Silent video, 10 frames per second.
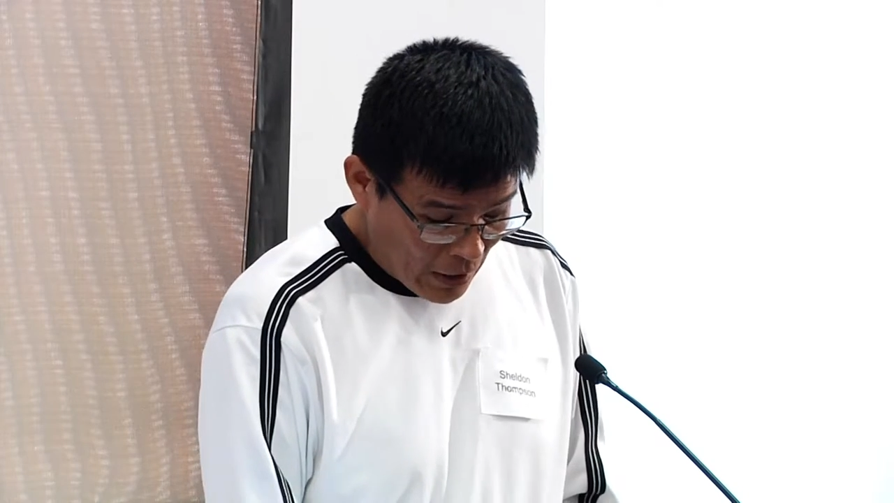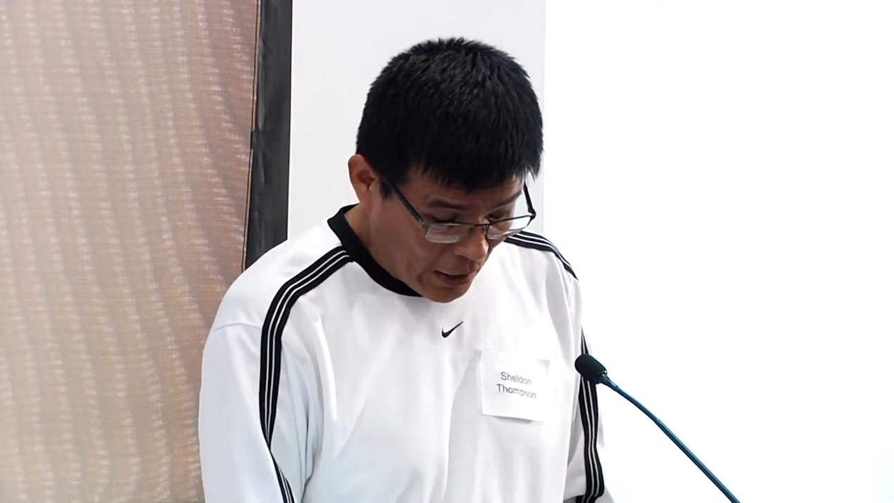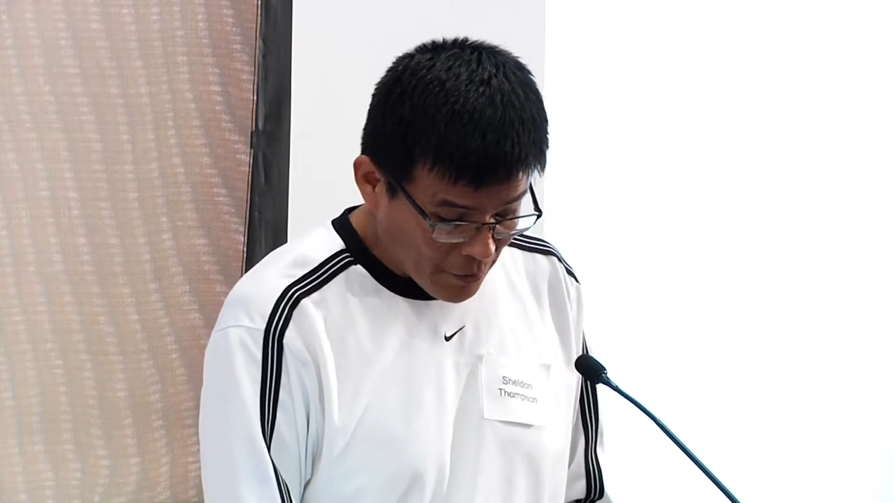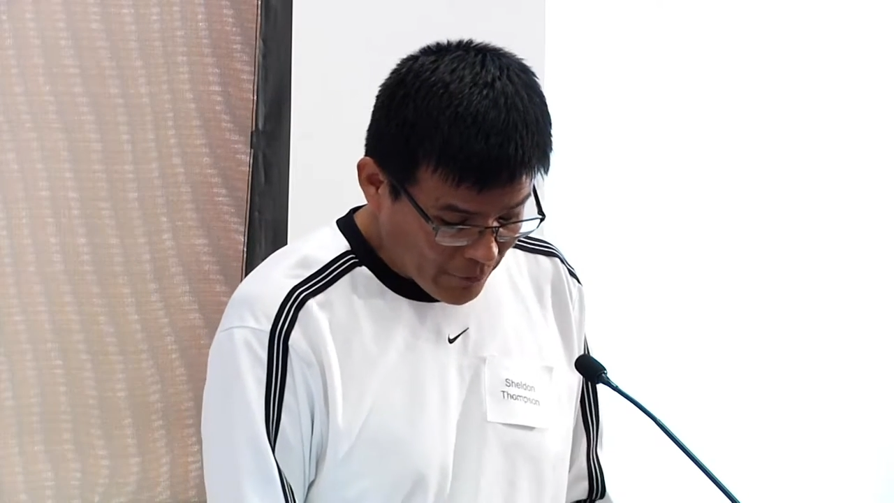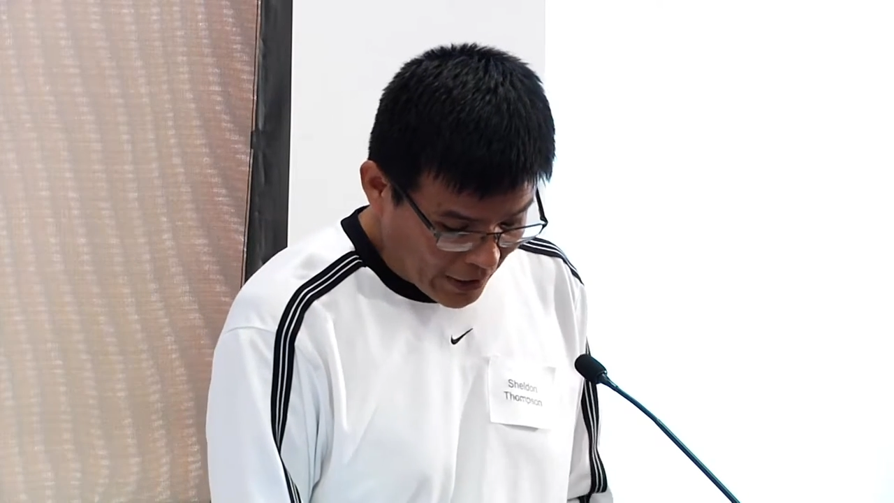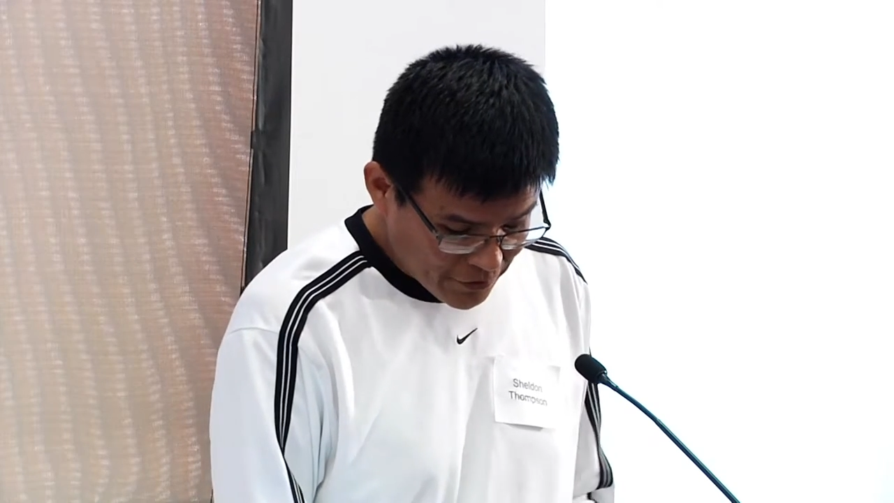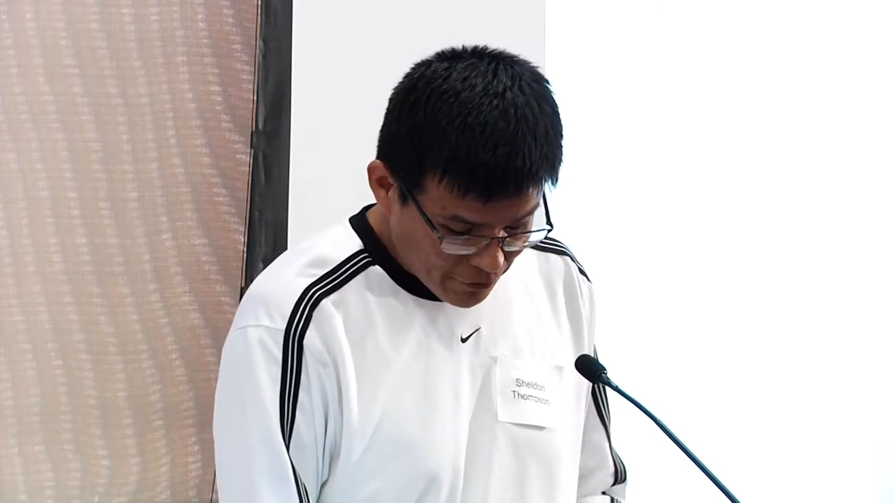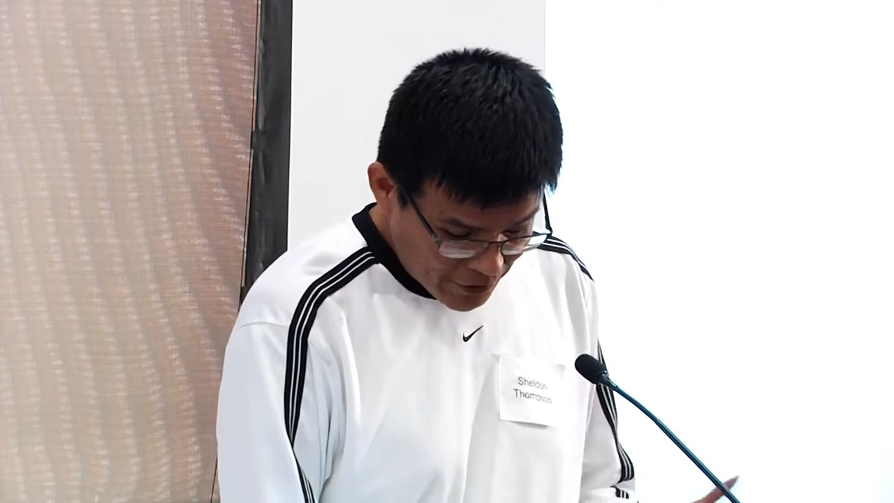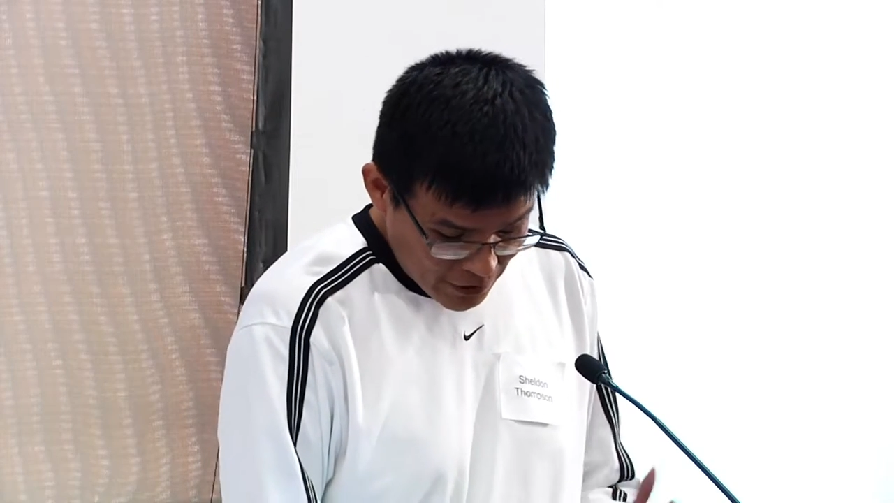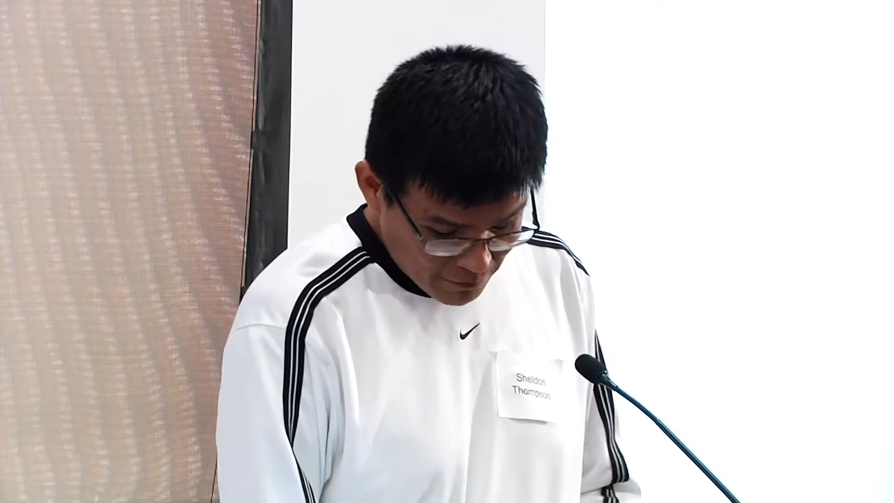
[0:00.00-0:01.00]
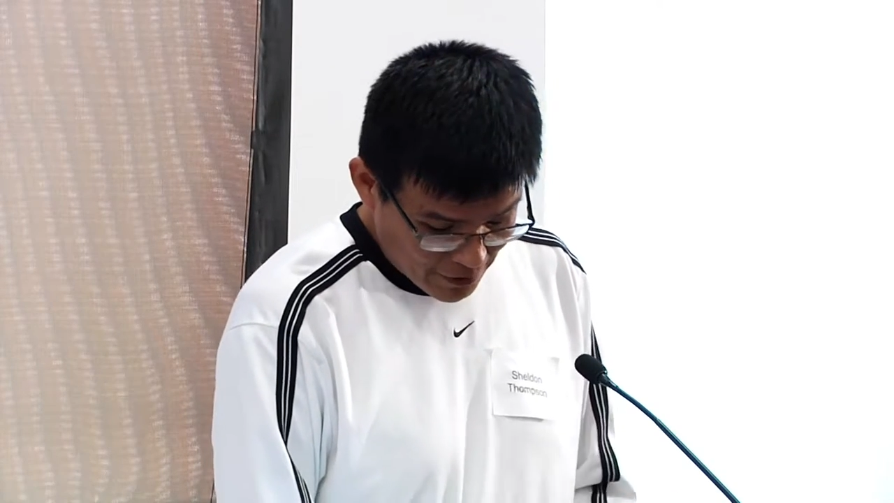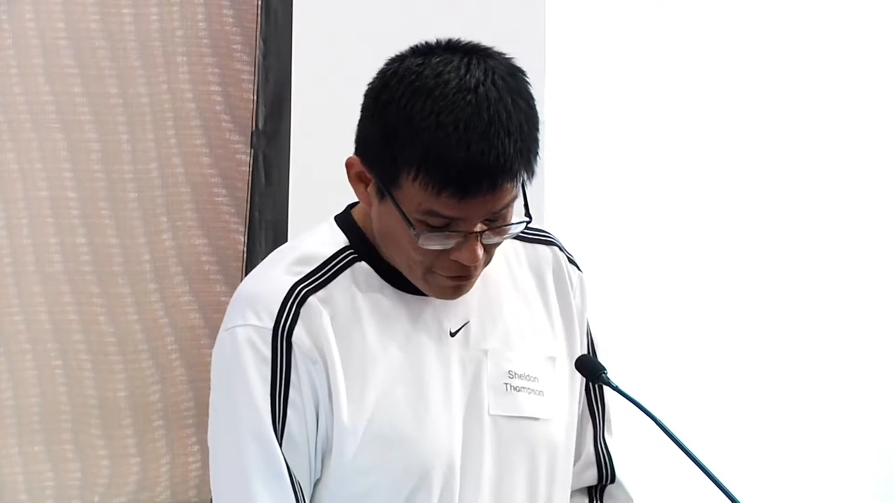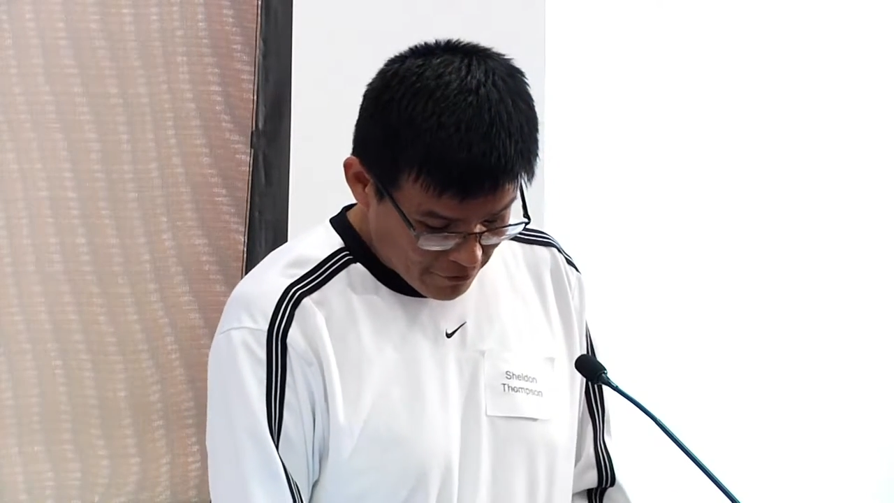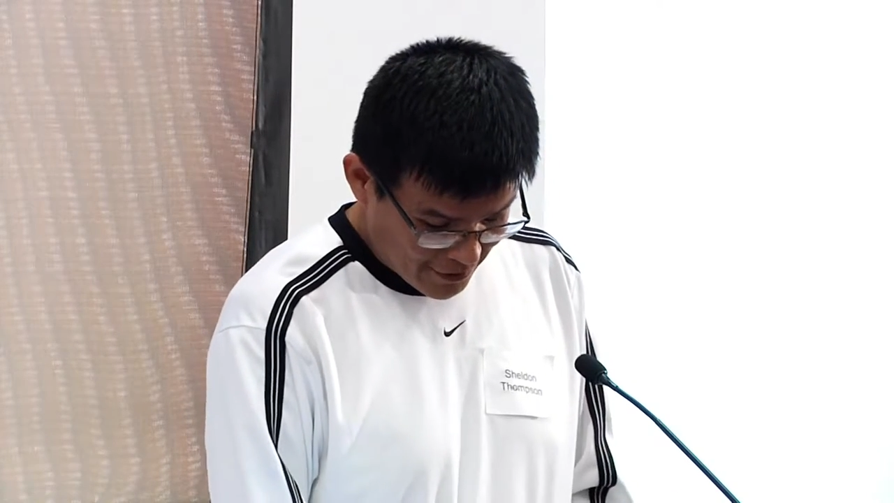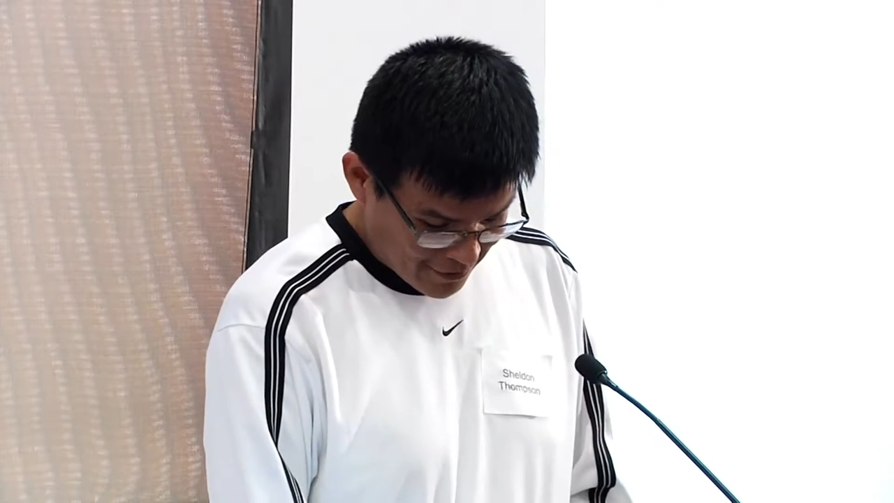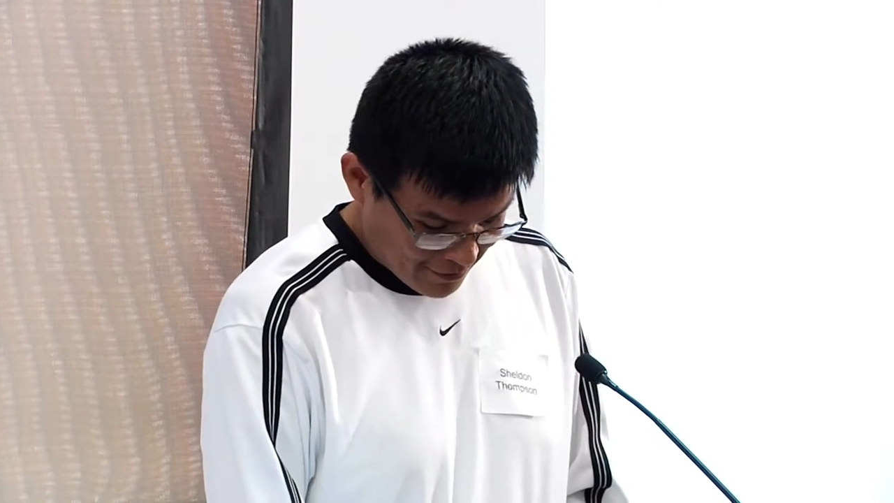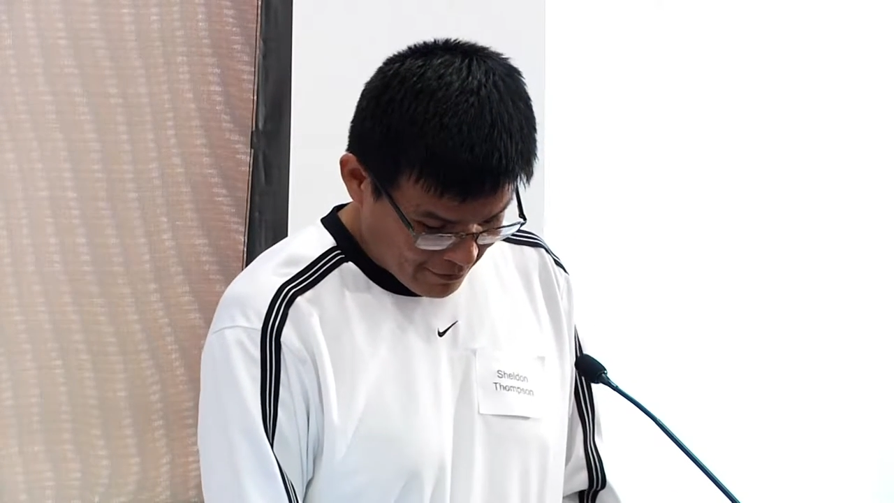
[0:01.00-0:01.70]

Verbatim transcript: I'm Katharina, by the way.